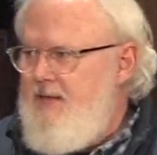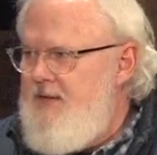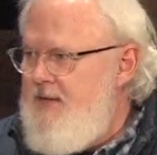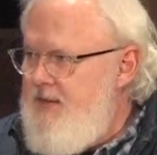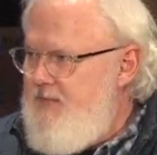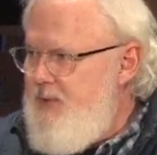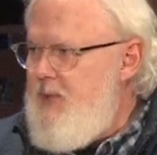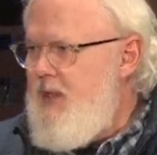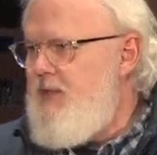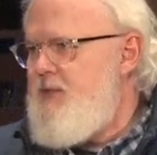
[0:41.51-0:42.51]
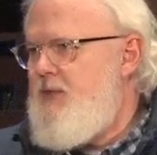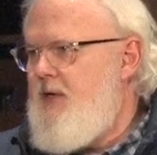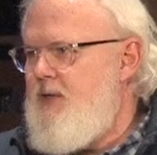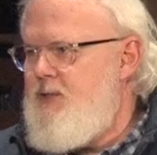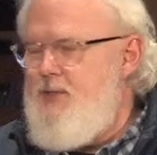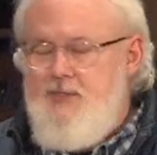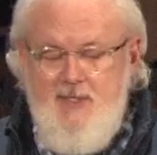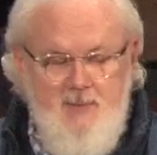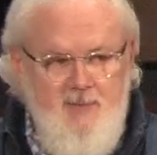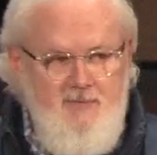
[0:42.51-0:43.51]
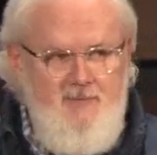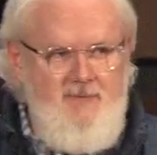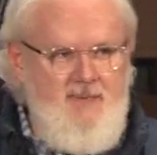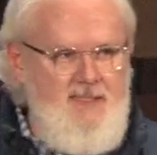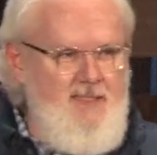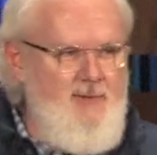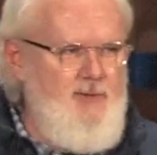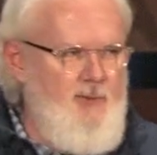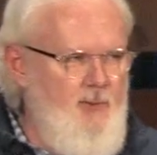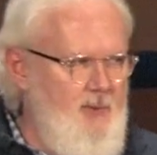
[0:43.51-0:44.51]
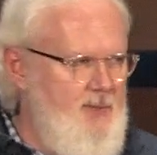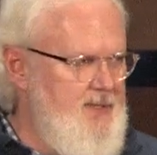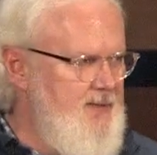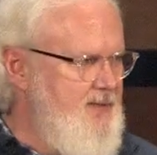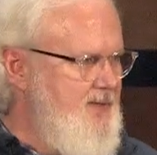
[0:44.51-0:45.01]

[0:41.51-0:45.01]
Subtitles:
a few years, our church is going to be 50 years old, and